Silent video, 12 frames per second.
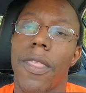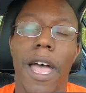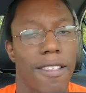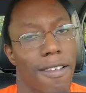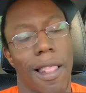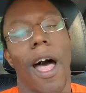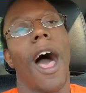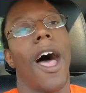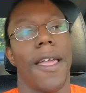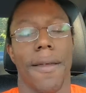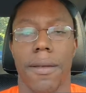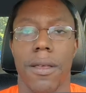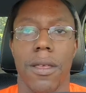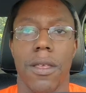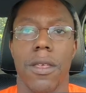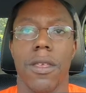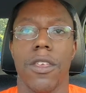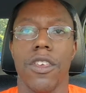That's a lie.
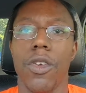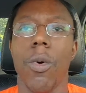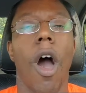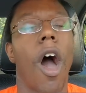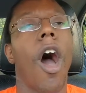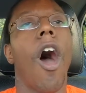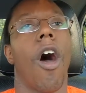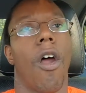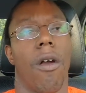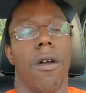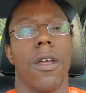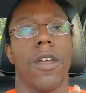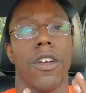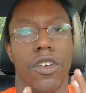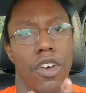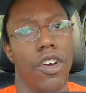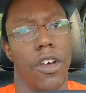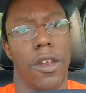You are
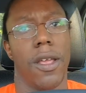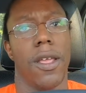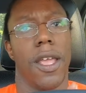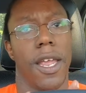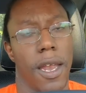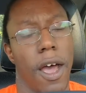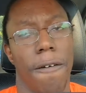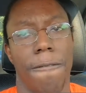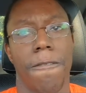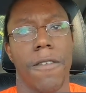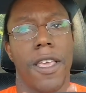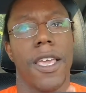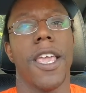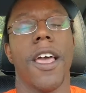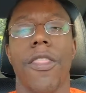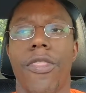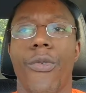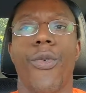good enough to
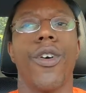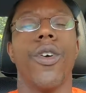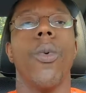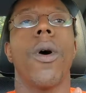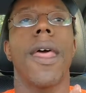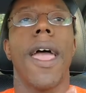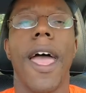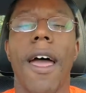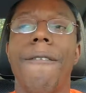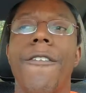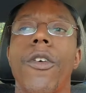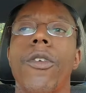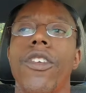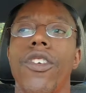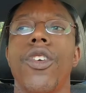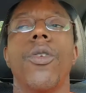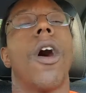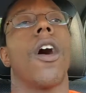get through whatever
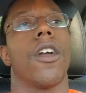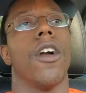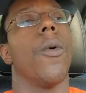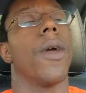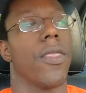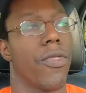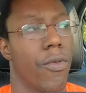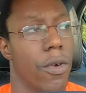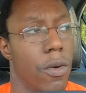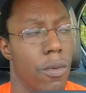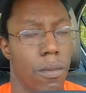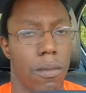you are going through.